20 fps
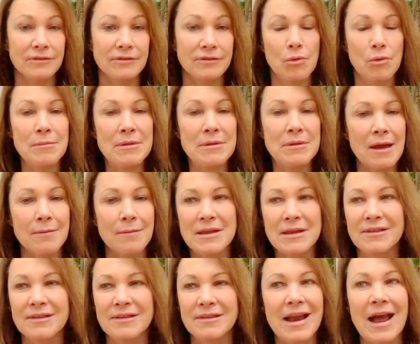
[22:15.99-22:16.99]
Women come in
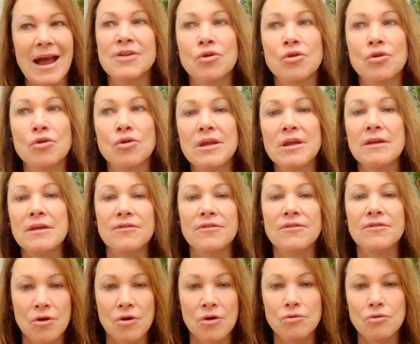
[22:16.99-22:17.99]
saying, I don't
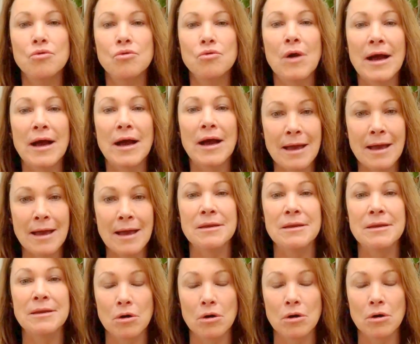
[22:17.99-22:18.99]
even know who I am
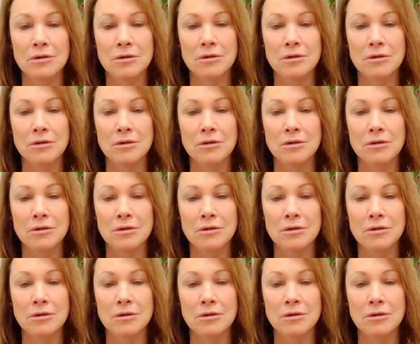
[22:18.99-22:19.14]
anymore.